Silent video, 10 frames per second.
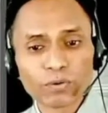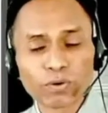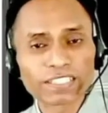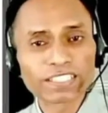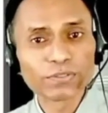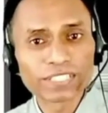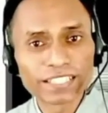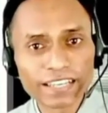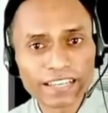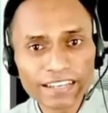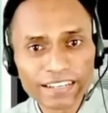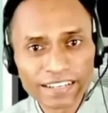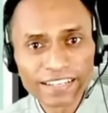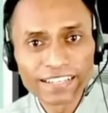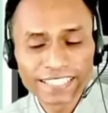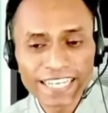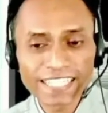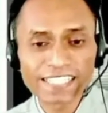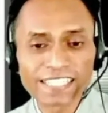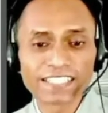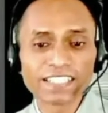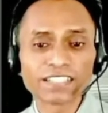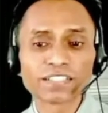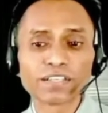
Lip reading: what can you see here? Yes, this is